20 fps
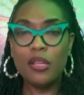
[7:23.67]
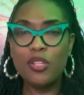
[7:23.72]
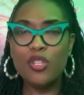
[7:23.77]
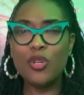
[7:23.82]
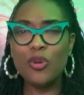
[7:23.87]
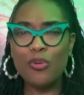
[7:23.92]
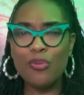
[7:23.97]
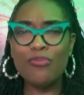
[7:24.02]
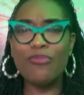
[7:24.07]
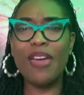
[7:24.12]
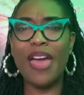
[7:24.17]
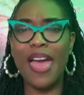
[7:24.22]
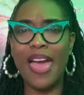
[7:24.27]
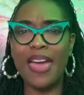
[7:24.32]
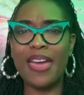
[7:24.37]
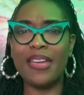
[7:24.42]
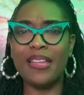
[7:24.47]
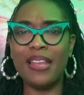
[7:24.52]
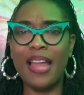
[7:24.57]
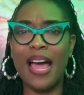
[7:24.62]
Do
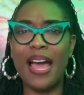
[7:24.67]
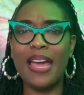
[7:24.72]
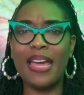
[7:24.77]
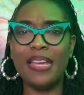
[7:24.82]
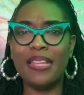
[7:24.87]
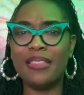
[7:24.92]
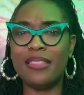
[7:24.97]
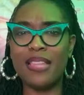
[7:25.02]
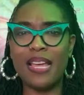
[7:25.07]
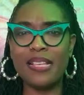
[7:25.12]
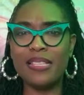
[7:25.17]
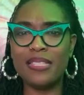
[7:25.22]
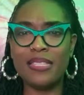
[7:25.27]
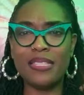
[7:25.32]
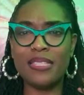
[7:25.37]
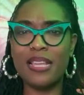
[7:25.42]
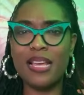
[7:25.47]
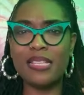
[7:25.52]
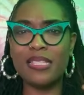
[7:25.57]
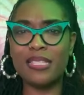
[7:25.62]
that. Like
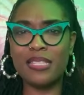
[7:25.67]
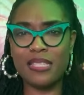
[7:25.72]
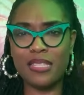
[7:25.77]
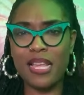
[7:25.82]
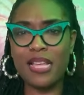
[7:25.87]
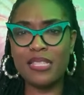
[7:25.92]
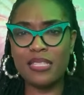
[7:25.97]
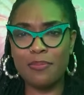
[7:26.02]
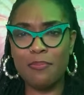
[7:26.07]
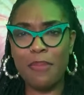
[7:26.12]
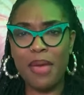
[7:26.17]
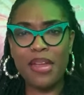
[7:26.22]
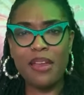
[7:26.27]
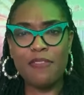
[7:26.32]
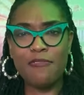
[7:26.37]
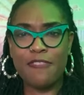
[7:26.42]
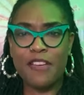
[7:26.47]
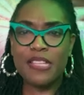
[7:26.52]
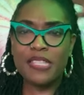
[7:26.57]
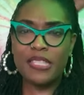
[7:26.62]
that's
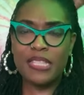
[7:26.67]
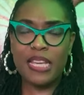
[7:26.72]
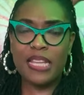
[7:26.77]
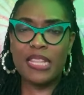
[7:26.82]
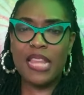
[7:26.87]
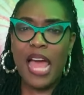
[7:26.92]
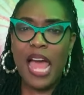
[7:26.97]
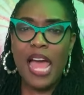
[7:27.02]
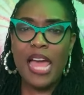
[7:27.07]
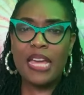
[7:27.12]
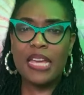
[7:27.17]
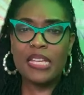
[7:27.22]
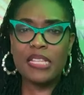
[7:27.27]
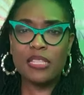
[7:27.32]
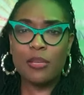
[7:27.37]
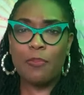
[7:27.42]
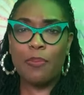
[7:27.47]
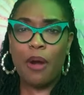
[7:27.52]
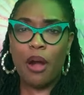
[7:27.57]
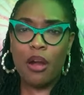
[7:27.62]
manifesting. That
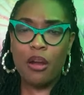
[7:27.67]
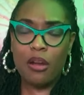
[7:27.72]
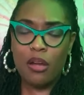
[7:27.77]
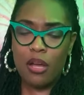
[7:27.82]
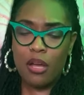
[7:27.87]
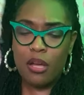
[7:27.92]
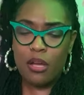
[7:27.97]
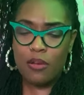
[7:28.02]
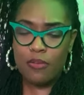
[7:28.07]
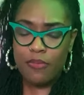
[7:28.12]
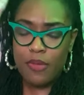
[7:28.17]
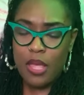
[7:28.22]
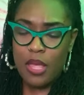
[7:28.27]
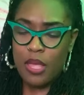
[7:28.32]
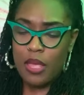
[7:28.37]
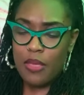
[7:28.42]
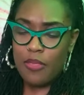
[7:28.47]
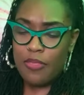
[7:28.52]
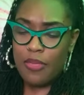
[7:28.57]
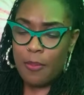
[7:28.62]
is a part of
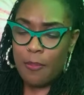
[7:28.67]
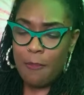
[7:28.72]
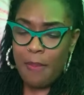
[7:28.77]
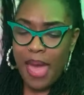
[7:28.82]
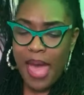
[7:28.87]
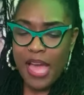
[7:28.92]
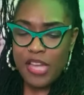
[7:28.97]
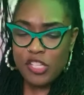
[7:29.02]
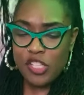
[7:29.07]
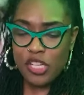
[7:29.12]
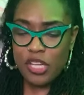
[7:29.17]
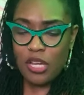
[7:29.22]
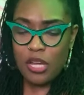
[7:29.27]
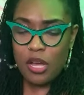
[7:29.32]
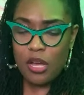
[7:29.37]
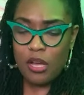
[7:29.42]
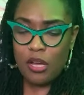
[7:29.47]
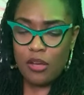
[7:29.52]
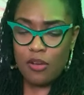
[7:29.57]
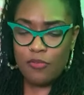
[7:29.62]
the magic
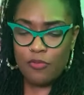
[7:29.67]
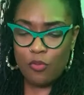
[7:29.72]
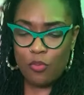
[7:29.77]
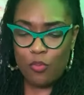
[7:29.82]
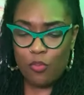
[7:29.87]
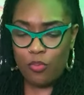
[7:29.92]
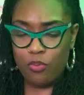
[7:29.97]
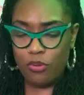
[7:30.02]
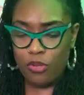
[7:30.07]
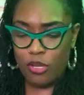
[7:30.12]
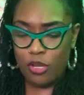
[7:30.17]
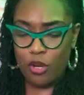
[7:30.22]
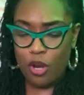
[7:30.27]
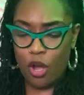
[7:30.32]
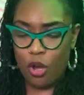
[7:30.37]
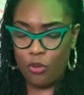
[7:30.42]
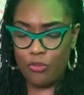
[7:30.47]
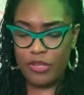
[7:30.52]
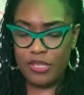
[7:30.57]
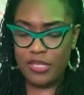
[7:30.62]
of, you
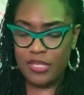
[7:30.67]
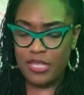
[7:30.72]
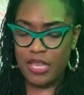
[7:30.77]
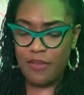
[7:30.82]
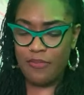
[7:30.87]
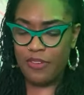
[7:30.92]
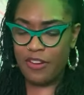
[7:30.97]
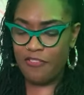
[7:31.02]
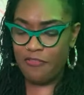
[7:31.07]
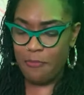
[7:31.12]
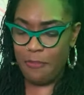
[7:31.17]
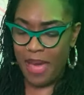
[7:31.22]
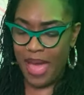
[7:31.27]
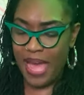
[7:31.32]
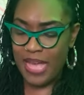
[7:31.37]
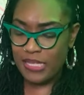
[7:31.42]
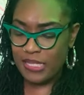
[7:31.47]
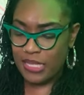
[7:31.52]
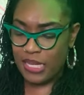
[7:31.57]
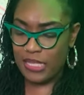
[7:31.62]
know, this 7 of
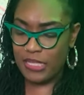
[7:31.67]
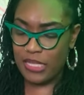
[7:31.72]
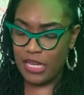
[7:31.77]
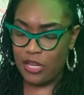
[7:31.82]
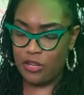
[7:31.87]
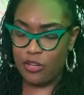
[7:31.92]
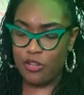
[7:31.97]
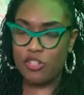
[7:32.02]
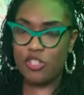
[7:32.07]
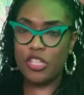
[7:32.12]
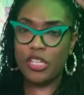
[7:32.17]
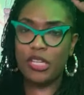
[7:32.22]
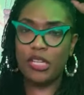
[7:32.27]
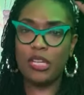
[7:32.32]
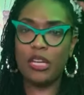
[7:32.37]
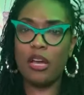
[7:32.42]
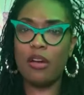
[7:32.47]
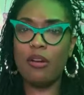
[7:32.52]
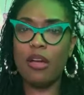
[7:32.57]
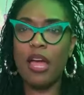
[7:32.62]
baskets
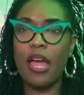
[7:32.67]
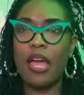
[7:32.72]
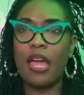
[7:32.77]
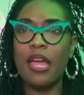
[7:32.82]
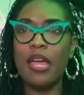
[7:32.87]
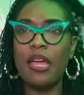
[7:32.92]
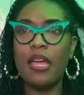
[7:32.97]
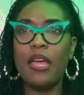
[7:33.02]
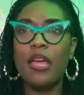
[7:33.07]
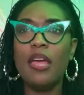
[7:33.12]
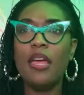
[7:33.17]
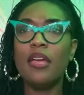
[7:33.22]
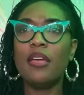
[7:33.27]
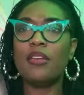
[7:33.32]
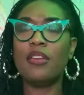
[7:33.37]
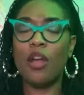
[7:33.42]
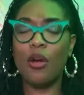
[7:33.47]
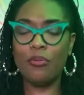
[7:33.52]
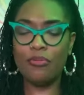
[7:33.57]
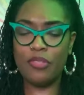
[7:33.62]
energy. Okay,
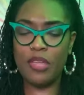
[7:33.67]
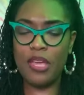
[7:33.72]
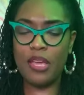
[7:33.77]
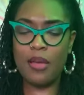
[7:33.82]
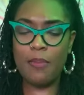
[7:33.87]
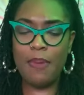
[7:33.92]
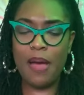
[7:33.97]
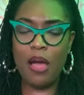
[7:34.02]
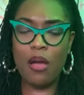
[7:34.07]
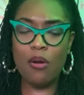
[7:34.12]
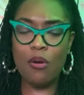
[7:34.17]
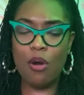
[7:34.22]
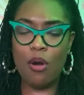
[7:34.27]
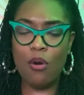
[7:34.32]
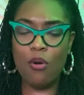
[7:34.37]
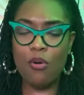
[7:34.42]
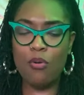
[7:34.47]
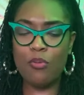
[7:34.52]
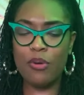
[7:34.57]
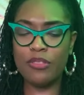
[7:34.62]
don't think about,
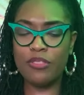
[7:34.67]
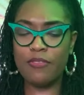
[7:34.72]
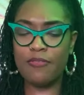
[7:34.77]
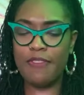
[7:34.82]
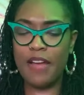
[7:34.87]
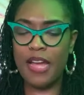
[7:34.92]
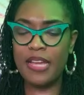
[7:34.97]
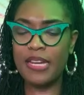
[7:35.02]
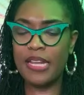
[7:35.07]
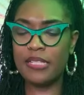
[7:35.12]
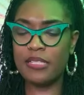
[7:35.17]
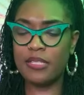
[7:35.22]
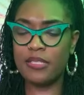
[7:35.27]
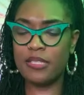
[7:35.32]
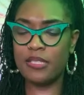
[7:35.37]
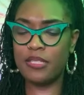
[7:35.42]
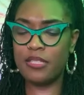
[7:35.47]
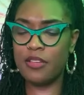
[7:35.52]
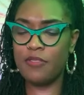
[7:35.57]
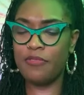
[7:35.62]
oh, what the finances
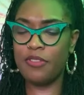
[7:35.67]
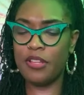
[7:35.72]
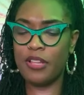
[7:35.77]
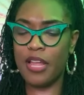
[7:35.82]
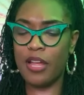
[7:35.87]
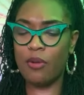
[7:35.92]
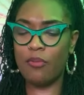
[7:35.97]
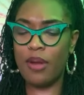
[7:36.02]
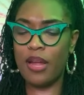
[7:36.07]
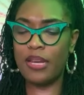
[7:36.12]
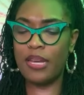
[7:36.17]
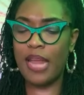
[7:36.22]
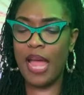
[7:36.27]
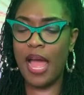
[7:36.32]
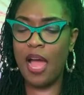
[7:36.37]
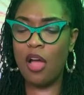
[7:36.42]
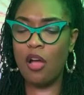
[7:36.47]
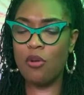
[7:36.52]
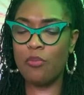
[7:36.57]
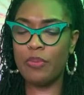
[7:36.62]
and stuff look like right
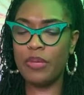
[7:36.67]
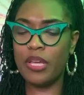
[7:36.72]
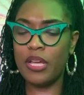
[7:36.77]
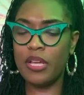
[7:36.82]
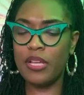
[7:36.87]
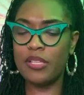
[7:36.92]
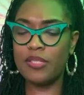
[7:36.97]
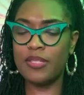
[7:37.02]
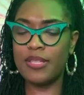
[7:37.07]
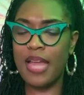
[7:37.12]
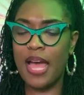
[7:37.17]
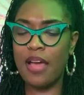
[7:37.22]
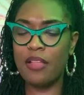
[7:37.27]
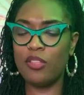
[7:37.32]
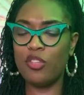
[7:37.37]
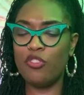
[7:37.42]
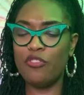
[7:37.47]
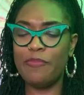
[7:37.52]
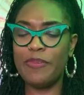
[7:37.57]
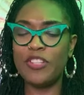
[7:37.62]
now, because now
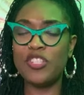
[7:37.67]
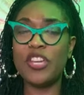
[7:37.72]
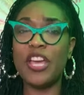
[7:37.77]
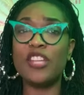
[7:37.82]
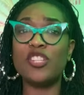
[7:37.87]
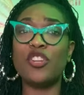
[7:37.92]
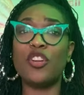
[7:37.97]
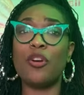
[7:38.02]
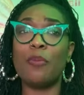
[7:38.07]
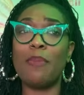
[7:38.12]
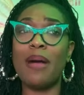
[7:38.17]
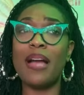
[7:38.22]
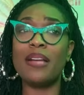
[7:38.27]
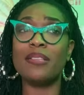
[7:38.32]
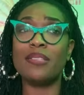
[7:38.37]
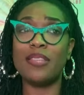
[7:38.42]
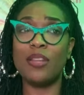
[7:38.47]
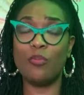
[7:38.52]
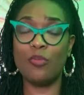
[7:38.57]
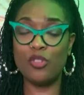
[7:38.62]
you've been changing your
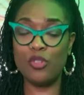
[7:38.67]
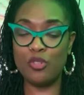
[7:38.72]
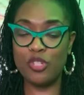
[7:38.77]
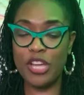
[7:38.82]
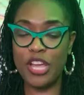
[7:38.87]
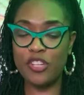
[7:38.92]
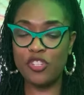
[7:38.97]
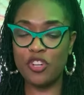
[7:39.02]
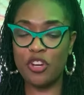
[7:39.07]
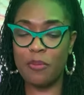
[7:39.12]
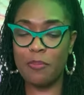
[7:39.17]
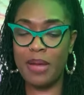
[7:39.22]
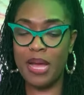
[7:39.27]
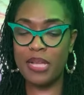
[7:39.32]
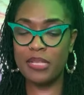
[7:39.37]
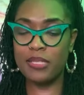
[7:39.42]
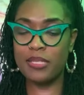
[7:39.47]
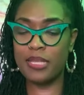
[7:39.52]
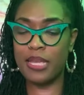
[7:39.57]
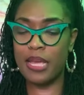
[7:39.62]
mindset, and what you changing your
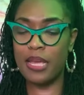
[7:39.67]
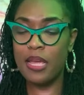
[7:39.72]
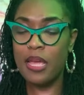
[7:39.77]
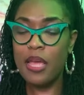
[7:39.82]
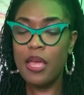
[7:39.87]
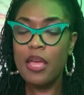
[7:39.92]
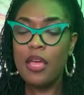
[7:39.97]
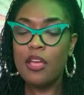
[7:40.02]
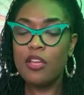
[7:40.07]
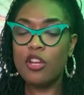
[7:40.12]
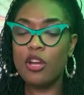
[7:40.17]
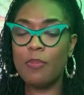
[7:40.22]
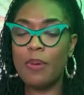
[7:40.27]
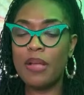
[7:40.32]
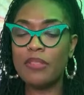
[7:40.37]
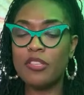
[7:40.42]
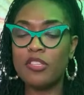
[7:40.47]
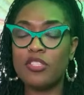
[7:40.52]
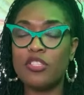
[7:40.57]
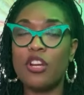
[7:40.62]
mindset, you're
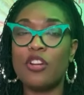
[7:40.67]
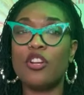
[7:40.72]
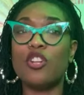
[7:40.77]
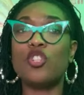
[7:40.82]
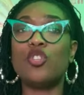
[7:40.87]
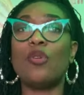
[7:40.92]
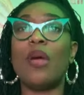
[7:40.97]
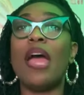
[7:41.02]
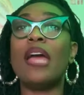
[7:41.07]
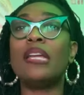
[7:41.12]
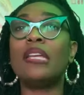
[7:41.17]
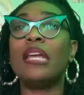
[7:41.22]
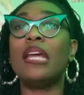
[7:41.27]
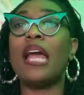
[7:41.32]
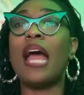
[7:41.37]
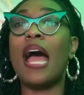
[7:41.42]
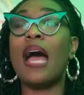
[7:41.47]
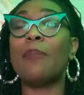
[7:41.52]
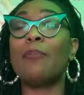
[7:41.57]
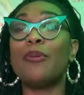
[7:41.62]
about to start
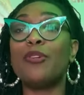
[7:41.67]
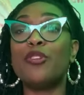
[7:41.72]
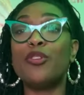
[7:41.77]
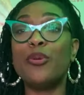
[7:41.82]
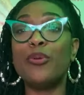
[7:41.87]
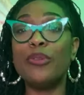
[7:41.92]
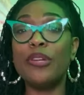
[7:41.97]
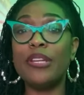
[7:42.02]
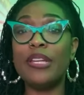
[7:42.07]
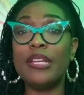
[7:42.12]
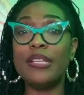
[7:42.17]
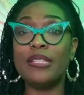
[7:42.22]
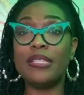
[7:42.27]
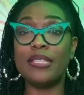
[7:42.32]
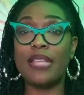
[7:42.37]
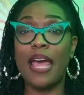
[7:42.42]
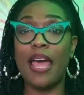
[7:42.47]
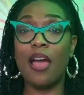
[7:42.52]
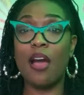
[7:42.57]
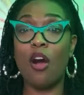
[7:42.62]
attracting
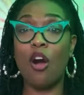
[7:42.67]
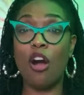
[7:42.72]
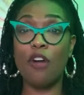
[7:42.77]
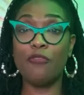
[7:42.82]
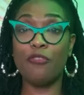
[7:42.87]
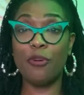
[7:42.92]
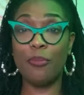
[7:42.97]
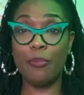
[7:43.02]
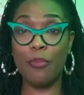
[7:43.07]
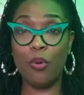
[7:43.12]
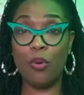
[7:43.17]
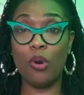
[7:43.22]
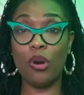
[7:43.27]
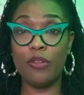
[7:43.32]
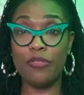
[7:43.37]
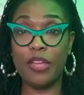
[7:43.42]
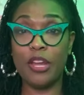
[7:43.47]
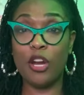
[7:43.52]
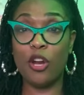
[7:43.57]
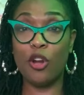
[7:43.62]
opportunities that offer
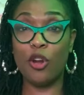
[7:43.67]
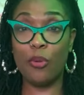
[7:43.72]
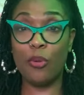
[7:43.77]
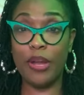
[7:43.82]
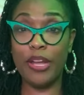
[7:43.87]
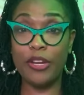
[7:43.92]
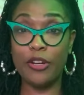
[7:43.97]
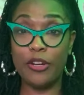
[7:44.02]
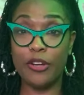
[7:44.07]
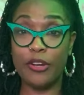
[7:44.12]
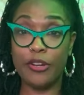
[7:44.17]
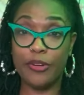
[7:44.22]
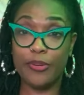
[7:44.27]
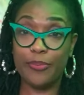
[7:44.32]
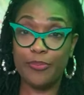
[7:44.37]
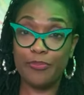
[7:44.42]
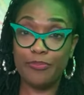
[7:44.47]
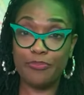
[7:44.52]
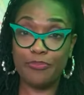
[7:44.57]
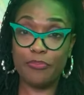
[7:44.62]
more, that are greater.
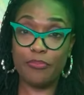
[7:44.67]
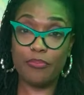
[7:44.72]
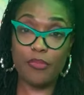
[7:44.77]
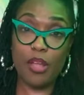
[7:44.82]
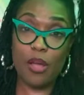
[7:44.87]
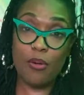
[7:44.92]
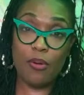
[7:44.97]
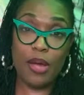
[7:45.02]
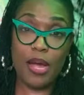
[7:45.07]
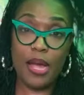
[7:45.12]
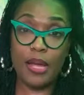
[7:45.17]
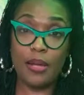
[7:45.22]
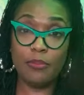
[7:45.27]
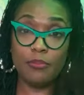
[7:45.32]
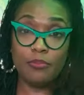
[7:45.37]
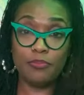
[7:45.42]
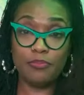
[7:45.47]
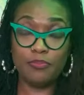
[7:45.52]
Okay,